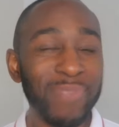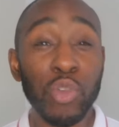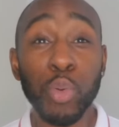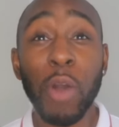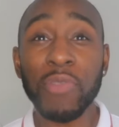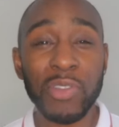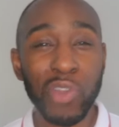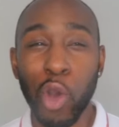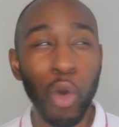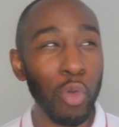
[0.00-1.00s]
12
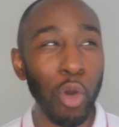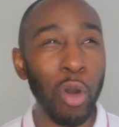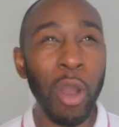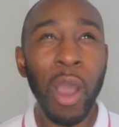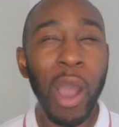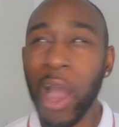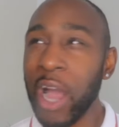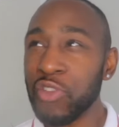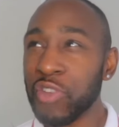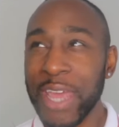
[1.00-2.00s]
stone or
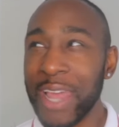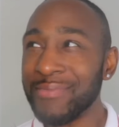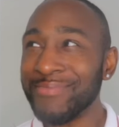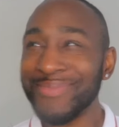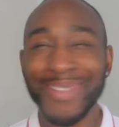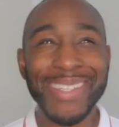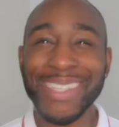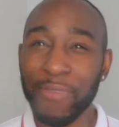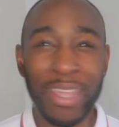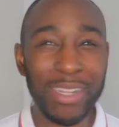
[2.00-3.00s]

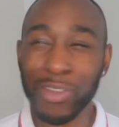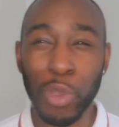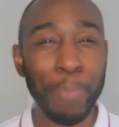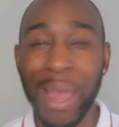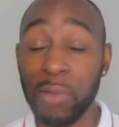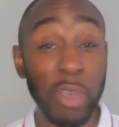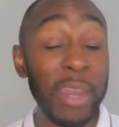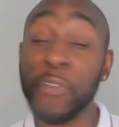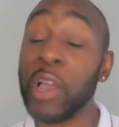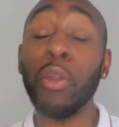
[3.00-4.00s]
172 pounds or
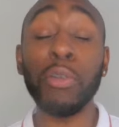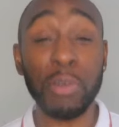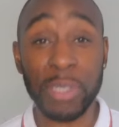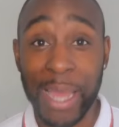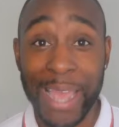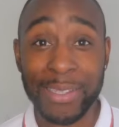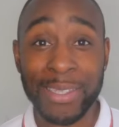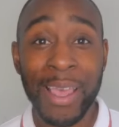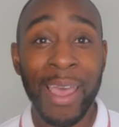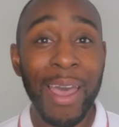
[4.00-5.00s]
anything along those lines,